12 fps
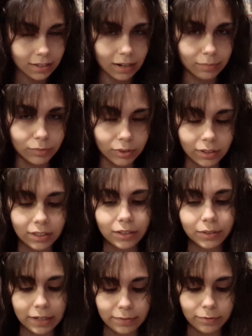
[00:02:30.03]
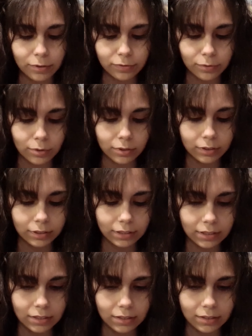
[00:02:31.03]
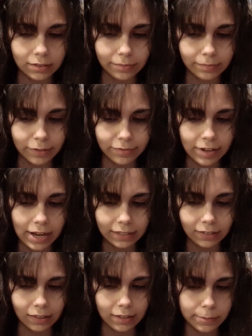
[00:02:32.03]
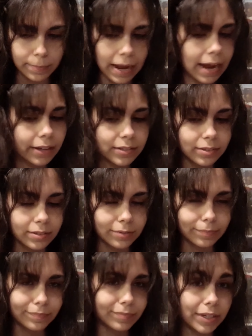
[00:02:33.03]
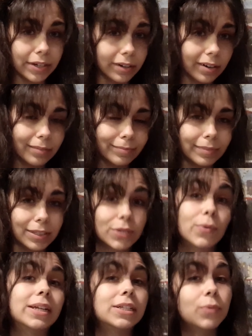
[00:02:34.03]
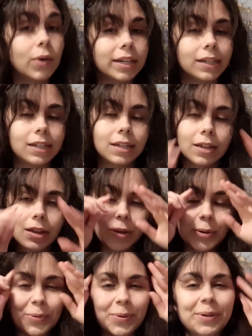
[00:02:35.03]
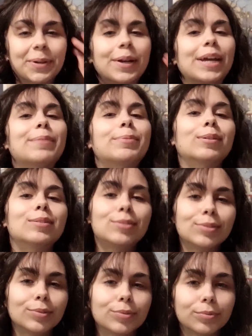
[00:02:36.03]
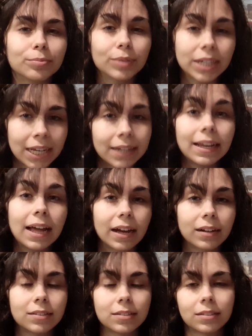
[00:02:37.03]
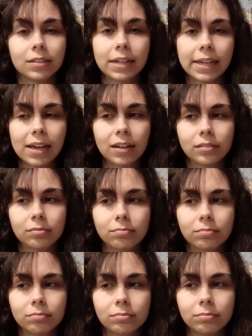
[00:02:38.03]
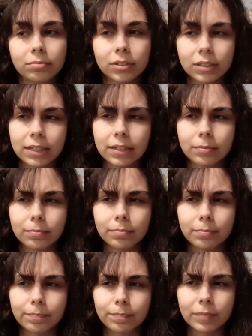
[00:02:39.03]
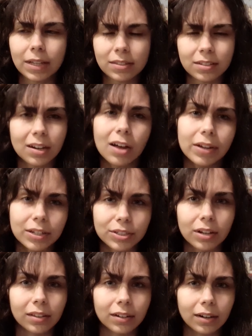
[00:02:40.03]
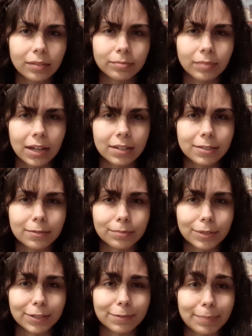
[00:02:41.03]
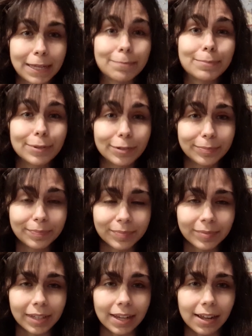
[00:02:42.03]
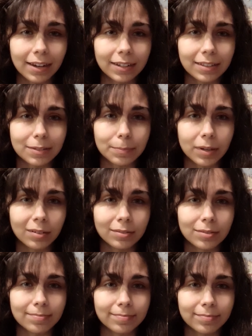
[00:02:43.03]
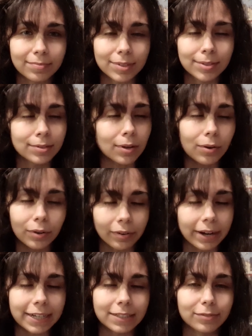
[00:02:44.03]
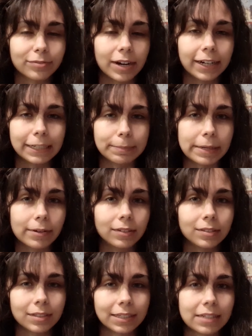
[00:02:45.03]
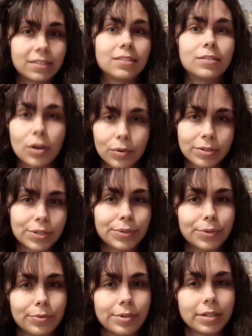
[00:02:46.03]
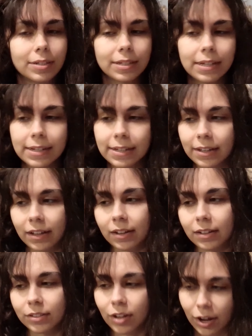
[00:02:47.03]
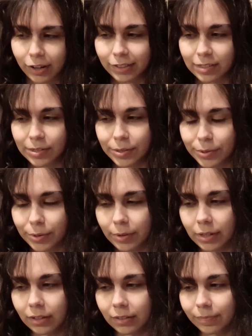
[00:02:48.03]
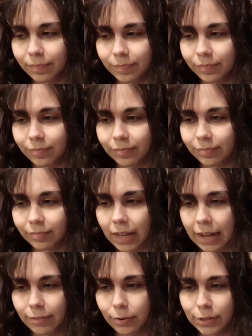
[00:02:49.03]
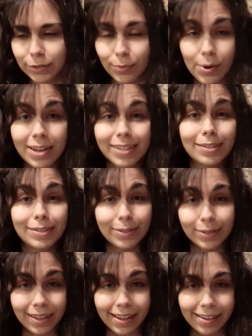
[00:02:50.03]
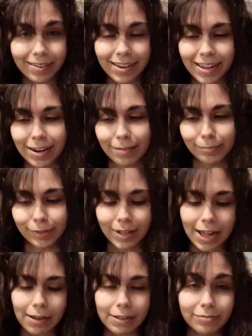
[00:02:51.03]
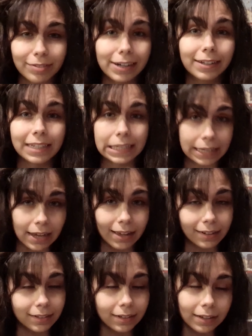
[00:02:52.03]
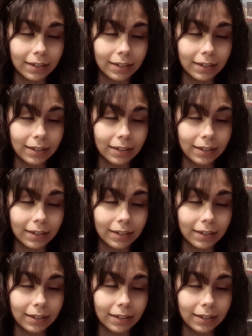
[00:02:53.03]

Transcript: that I'm really grateful for is the fact that this past year in 2020, we were able to reconnect and really get to know each other as just people. And it's been so great to finally be able to get to know you and talk to you. And I've always wanted to do that, and I'm glad we finally can.